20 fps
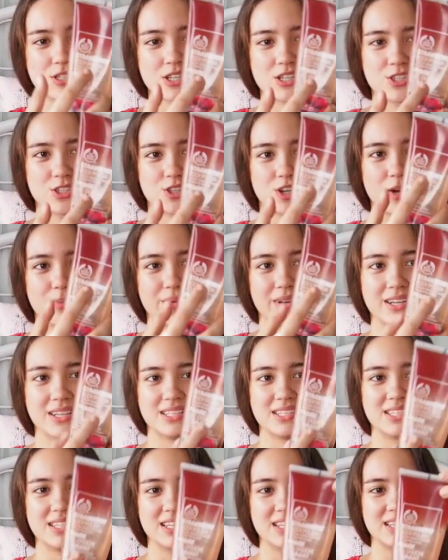are strawberry
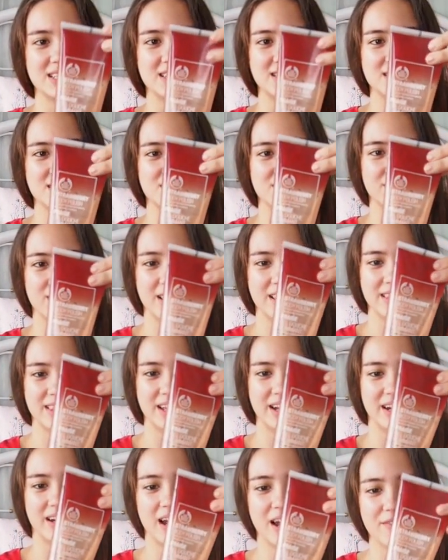seeds right
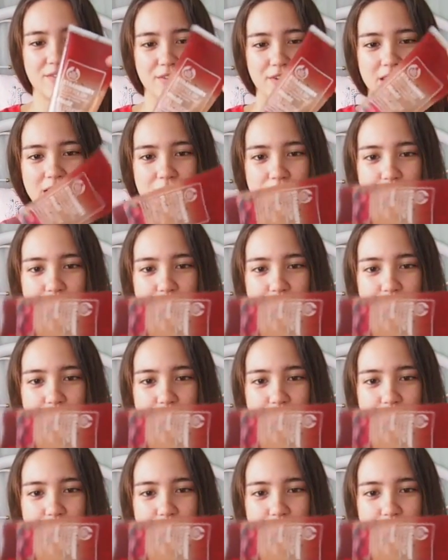there. I've already